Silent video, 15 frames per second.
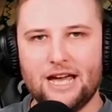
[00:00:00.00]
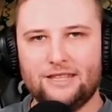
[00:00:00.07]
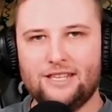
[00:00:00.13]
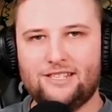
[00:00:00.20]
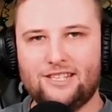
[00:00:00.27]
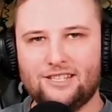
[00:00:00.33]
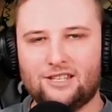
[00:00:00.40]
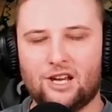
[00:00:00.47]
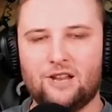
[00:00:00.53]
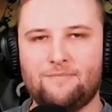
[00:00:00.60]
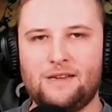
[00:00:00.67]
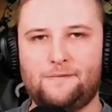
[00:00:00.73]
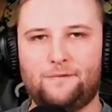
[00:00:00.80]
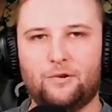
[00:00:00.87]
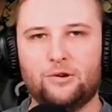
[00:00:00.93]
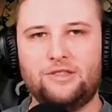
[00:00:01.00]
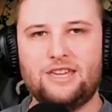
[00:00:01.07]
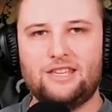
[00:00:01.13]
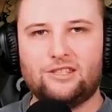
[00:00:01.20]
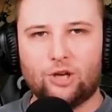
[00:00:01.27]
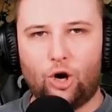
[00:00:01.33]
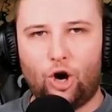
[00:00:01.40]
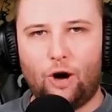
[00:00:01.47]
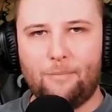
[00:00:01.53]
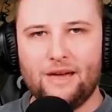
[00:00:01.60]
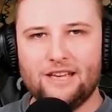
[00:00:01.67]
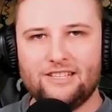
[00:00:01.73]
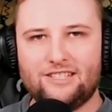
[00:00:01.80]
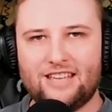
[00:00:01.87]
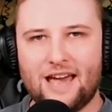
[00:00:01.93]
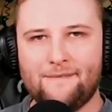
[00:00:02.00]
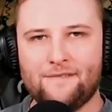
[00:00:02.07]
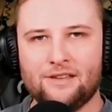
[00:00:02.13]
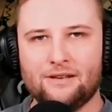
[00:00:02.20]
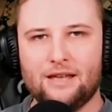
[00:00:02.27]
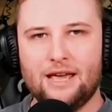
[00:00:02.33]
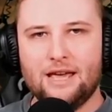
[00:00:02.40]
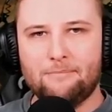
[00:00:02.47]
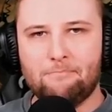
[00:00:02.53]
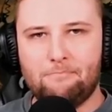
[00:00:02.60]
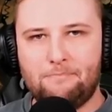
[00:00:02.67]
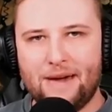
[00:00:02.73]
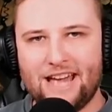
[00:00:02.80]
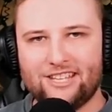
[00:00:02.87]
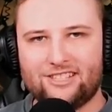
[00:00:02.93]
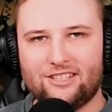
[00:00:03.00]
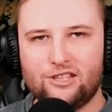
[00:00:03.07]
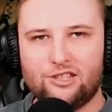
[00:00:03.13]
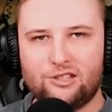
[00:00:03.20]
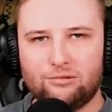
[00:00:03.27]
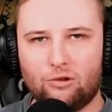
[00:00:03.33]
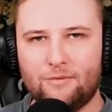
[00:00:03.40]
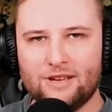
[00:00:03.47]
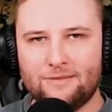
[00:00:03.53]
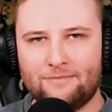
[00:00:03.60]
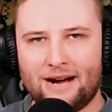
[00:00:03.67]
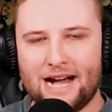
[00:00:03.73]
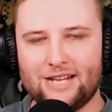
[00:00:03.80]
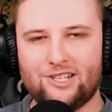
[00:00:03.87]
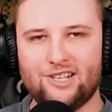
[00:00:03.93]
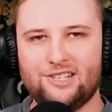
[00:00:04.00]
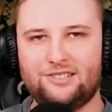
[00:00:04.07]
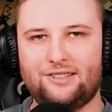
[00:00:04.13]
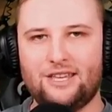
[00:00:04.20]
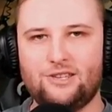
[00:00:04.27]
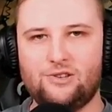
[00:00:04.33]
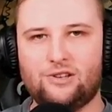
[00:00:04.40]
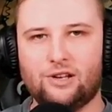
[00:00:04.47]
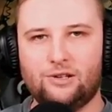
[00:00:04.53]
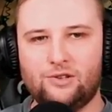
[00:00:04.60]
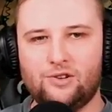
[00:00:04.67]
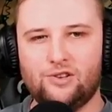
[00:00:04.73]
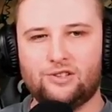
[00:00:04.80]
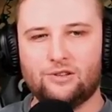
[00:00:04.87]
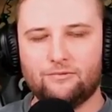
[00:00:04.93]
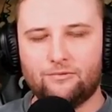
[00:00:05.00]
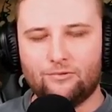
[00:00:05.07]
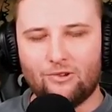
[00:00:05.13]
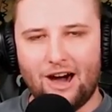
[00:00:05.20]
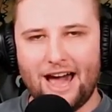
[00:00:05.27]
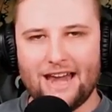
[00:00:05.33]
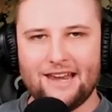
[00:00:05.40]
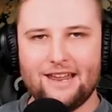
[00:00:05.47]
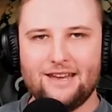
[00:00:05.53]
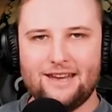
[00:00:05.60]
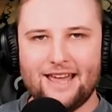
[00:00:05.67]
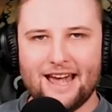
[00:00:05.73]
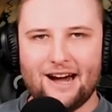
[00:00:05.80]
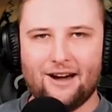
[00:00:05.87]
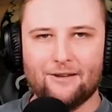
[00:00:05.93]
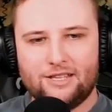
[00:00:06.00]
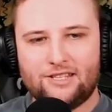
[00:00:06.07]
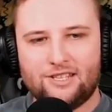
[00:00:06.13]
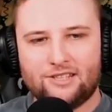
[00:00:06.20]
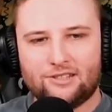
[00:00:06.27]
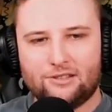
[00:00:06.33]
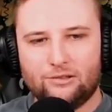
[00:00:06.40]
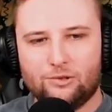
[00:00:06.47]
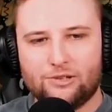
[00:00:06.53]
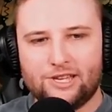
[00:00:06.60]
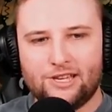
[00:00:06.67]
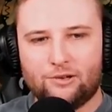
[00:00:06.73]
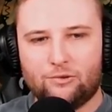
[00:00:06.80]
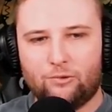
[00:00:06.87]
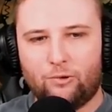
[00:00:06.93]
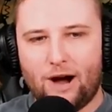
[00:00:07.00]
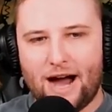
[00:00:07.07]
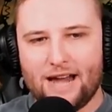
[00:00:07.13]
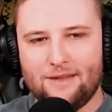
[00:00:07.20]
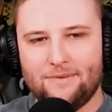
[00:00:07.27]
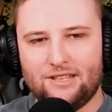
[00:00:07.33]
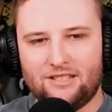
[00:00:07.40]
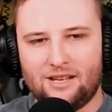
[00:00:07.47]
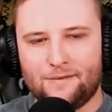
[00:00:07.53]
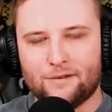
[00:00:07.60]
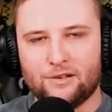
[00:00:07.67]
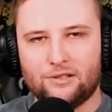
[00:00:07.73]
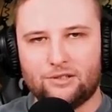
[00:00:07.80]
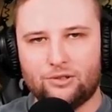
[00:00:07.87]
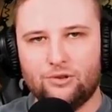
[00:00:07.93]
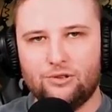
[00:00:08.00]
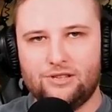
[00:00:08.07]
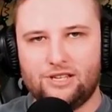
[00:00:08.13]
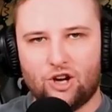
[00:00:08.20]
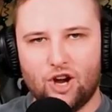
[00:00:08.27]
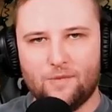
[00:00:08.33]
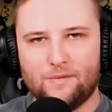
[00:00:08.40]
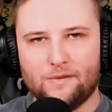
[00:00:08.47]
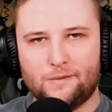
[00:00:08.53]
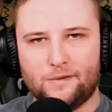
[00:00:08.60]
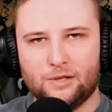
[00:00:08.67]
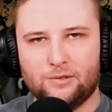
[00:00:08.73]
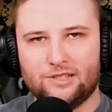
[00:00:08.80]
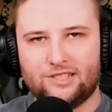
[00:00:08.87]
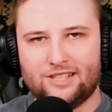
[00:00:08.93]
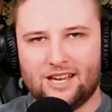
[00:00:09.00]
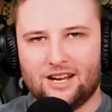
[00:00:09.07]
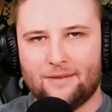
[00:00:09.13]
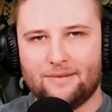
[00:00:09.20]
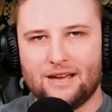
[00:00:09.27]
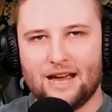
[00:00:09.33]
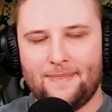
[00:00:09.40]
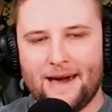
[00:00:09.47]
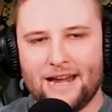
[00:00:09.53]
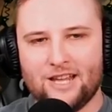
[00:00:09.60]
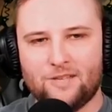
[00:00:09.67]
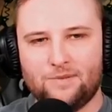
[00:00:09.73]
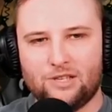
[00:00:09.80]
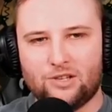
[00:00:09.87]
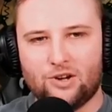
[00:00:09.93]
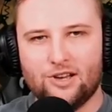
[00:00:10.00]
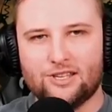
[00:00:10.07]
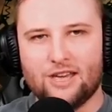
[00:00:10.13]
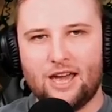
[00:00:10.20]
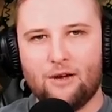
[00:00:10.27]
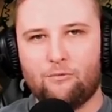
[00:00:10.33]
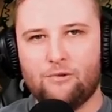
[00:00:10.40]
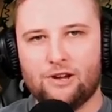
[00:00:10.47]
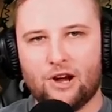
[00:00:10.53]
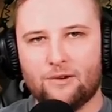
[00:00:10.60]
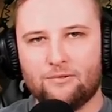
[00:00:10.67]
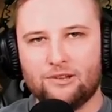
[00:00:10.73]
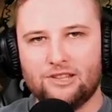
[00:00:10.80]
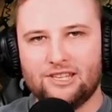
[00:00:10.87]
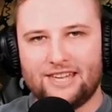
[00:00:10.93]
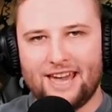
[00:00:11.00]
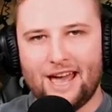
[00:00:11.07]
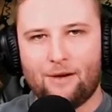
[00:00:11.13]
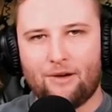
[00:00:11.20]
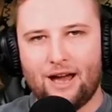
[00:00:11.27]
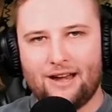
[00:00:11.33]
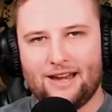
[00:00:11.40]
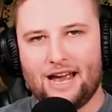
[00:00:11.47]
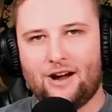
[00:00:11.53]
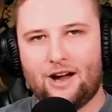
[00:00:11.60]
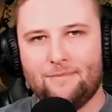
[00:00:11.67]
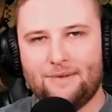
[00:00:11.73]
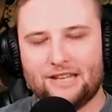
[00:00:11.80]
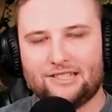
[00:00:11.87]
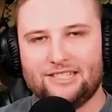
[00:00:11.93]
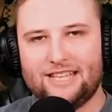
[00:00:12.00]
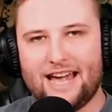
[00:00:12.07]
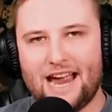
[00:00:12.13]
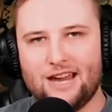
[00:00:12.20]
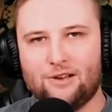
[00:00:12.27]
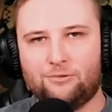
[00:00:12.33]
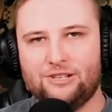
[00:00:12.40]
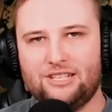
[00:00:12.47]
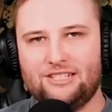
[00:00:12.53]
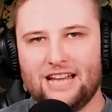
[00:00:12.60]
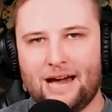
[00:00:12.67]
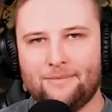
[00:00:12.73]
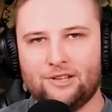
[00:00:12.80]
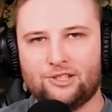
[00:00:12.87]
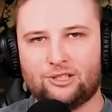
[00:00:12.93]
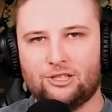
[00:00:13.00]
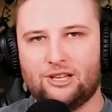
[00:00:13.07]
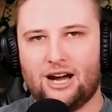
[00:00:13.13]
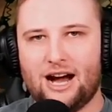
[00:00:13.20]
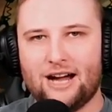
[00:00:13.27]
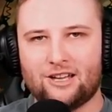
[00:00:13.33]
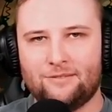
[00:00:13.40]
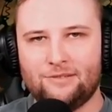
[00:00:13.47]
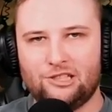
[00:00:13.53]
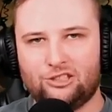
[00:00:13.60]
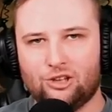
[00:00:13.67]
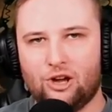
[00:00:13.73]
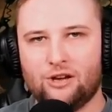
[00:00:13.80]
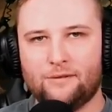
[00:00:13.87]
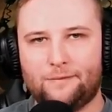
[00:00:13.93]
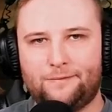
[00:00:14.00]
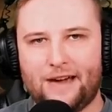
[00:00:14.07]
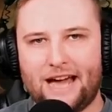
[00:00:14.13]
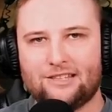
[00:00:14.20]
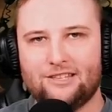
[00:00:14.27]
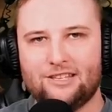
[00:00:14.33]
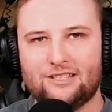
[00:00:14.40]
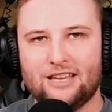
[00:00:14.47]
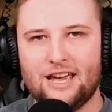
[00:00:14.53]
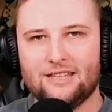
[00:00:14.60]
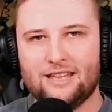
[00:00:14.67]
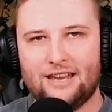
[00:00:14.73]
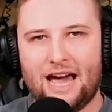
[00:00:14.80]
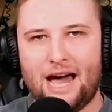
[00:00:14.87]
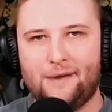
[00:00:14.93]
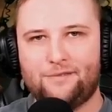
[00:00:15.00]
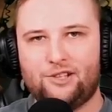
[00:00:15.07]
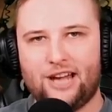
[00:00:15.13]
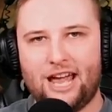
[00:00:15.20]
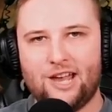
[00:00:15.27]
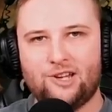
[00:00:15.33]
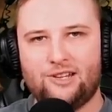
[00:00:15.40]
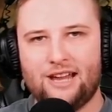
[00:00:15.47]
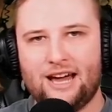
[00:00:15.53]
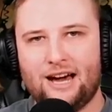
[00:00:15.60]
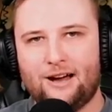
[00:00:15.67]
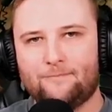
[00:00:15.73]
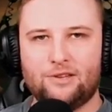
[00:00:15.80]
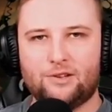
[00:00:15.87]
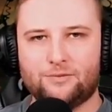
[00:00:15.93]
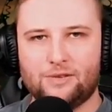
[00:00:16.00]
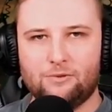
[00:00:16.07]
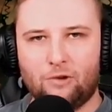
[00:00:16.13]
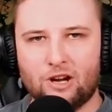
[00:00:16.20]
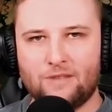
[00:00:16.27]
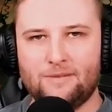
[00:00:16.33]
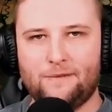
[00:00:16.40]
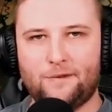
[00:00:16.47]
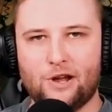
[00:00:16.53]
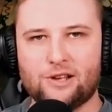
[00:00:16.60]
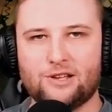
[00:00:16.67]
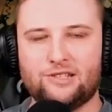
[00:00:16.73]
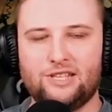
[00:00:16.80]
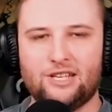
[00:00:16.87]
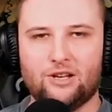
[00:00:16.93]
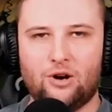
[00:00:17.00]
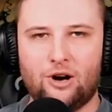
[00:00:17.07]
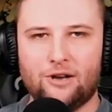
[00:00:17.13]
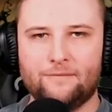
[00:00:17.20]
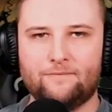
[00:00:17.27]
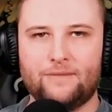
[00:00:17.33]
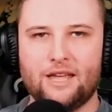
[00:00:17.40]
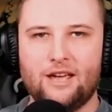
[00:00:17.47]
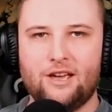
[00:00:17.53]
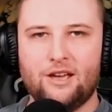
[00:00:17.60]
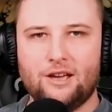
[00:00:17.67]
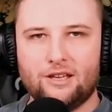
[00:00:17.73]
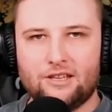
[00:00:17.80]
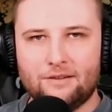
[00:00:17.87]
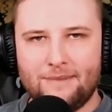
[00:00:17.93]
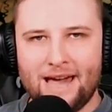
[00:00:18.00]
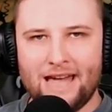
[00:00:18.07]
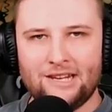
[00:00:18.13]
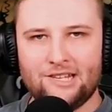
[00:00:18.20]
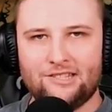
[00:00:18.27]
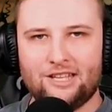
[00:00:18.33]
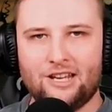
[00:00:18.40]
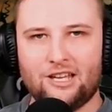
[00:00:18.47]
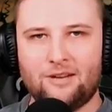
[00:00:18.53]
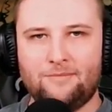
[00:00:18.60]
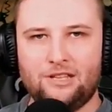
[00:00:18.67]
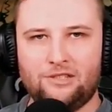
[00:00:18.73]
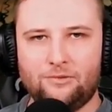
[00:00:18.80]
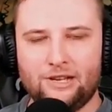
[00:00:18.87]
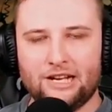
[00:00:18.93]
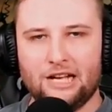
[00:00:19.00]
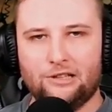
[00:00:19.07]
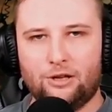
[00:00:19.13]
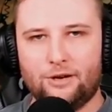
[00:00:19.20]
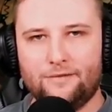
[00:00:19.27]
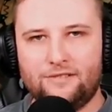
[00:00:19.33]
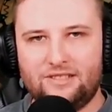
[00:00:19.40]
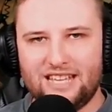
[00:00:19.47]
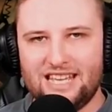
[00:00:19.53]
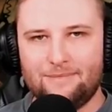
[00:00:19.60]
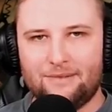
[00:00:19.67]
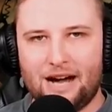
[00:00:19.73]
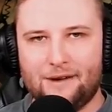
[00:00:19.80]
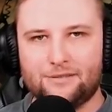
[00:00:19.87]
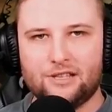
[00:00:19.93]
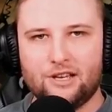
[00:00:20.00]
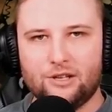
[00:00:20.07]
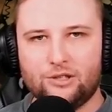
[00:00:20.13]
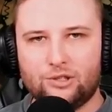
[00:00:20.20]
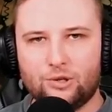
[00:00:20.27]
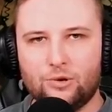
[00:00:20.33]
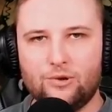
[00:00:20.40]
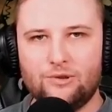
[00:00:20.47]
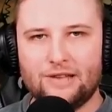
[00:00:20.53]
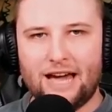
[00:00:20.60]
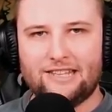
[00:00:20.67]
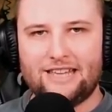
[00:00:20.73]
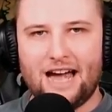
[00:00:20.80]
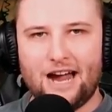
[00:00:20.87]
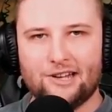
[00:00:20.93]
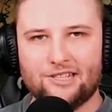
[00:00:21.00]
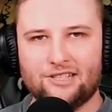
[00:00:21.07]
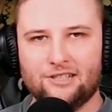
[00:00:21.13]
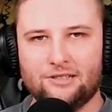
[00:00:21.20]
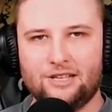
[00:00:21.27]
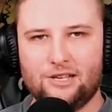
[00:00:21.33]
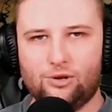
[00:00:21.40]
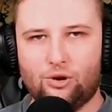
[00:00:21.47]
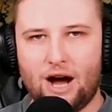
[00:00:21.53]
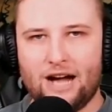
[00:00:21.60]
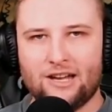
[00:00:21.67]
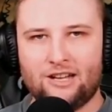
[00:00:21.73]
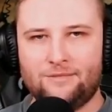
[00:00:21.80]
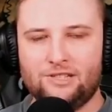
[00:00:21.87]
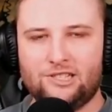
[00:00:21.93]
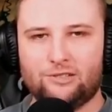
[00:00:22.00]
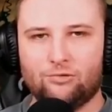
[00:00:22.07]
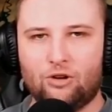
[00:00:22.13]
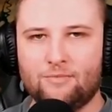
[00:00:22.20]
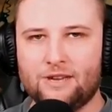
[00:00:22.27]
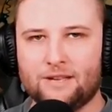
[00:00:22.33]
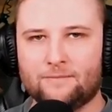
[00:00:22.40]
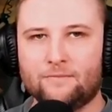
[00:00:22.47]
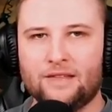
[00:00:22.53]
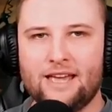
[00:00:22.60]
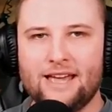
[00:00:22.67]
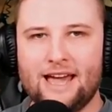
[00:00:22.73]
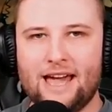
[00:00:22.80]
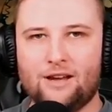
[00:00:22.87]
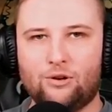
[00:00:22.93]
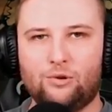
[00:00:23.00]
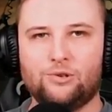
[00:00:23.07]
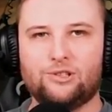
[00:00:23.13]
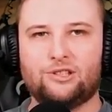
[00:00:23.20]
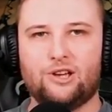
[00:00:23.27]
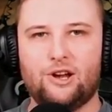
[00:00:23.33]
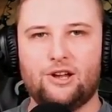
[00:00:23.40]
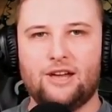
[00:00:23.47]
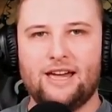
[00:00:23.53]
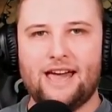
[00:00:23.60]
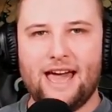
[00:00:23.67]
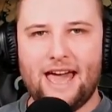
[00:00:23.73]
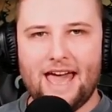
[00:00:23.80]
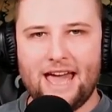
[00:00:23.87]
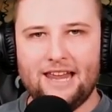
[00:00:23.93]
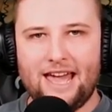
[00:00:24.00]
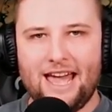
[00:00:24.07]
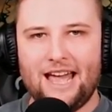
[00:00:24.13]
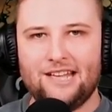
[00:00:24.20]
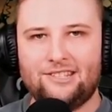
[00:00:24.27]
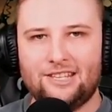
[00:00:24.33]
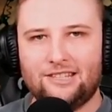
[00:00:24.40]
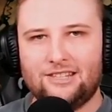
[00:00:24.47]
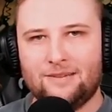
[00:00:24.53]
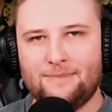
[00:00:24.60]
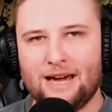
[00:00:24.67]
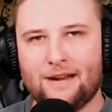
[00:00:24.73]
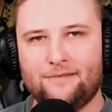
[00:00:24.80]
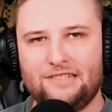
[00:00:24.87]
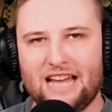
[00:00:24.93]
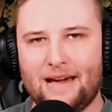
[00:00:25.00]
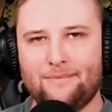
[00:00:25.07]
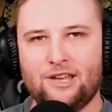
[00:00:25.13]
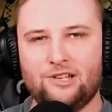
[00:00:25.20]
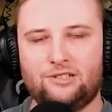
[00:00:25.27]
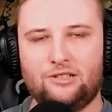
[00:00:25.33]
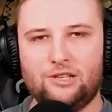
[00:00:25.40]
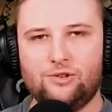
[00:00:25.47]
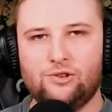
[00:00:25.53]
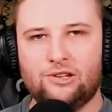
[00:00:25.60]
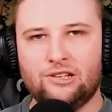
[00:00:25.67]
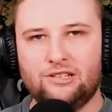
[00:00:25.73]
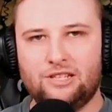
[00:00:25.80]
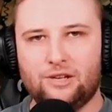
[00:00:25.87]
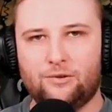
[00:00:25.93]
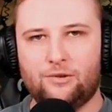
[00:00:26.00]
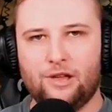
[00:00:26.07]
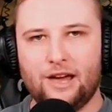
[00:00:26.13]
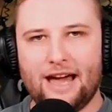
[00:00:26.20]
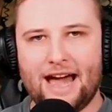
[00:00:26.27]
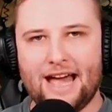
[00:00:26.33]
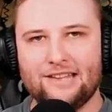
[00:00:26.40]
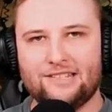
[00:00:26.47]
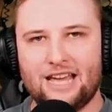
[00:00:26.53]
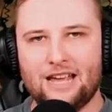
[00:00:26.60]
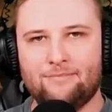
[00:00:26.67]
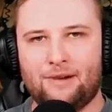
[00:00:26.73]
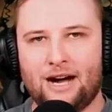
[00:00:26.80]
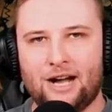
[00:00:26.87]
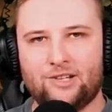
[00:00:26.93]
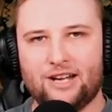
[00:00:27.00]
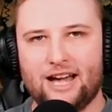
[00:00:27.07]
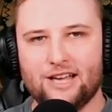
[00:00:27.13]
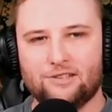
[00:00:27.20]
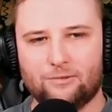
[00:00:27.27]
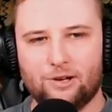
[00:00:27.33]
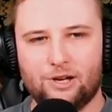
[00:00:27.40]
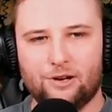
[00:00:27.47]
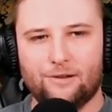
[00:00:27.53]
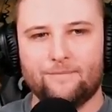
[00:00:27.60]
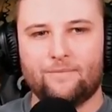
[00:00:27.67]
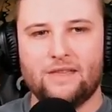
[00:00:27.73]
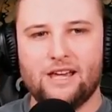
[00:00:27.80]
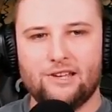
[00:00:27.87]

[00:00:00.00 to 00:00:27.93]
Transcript: This is going to be for the top 7 best swarming marches that you can use right now. This is looking quite a bit different to the open field setup, and that is because we don't really care right now about the AoE damage. So there are going to be certain factors that have changed now because we want to be focusing on commanders that are going to be doing a lot of debuffs to that garrison that you are going to be swarming, and also enhancing the amount of damage that you can deal as a march as well.